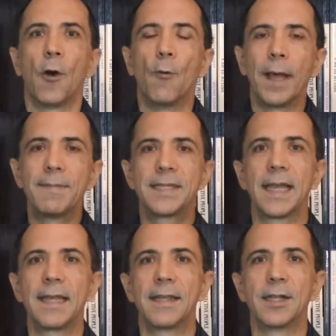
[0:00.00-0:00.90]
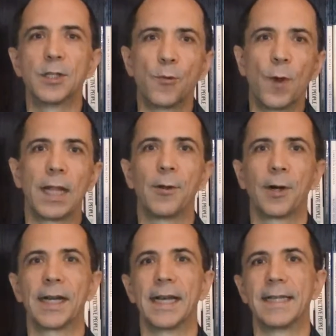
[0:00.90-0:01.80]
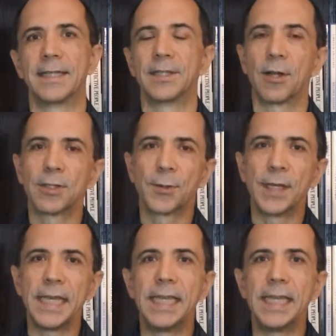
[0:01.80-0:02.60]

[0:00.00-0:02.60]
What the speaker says: website that is well organized is also